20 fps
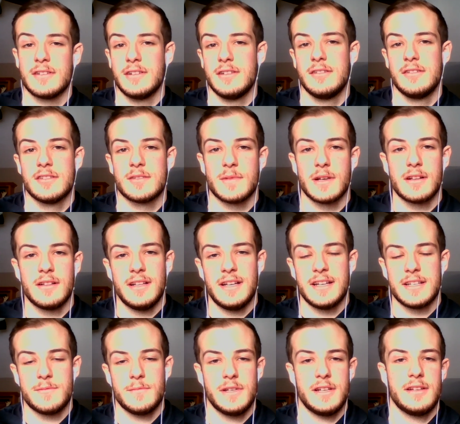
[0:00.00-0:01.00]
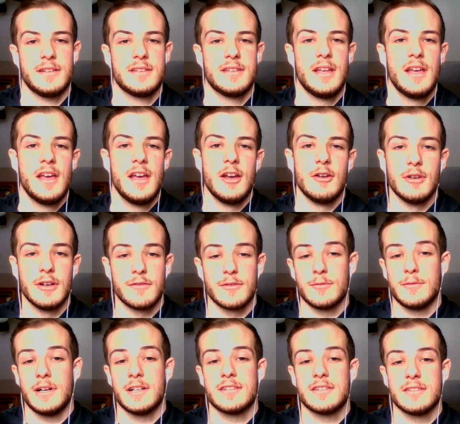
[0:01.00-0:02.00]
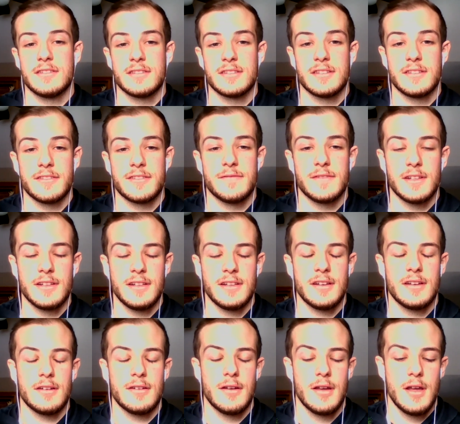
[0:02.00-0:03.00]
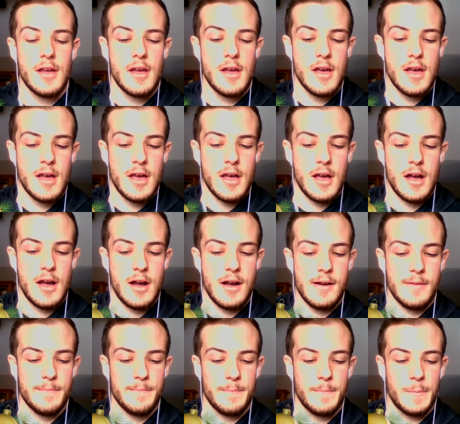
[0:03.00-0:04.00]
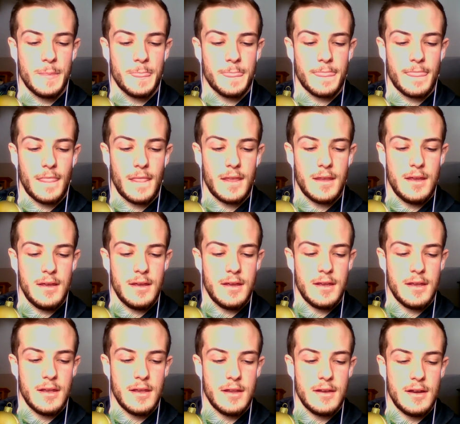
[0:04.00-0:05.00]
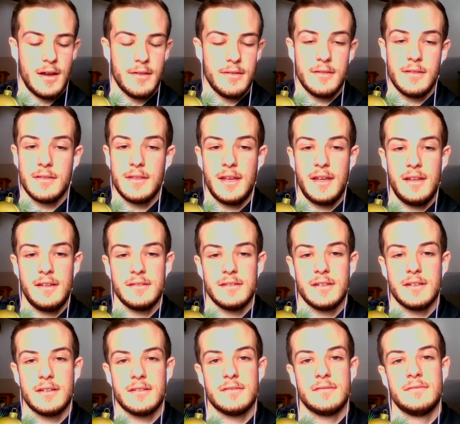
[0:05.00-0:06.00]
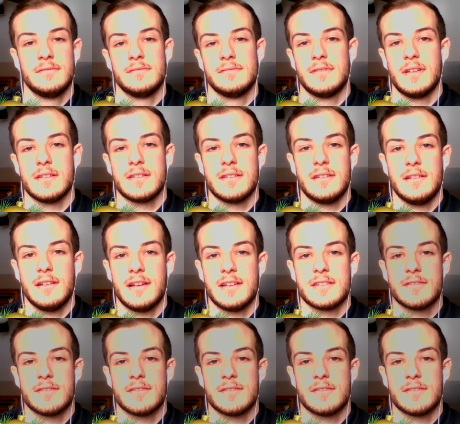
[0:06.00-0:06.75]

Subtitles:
Hughes, my classmates, whoever watches this video. Um, and other than that, I'll see you guys